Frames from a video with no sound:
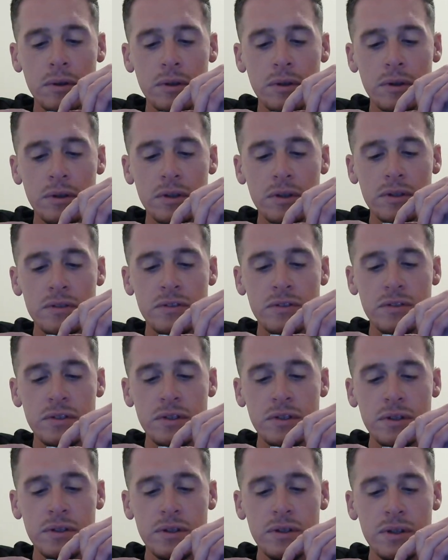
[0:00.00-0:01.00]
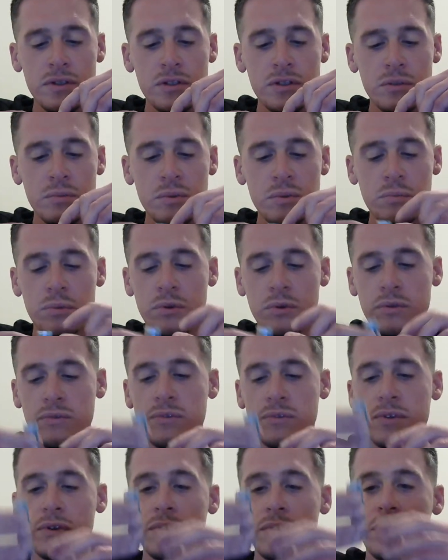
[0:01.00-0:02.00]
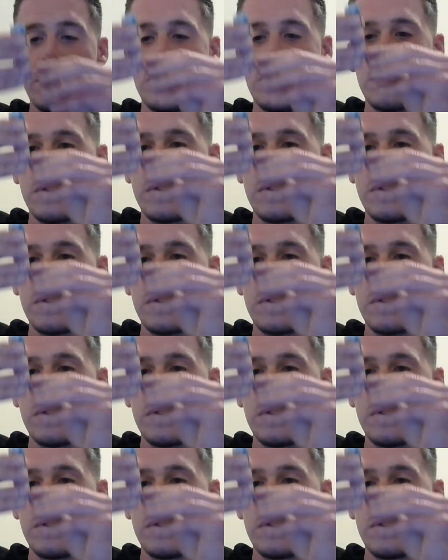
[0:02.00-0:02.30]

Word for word: And I could see that should be perfect.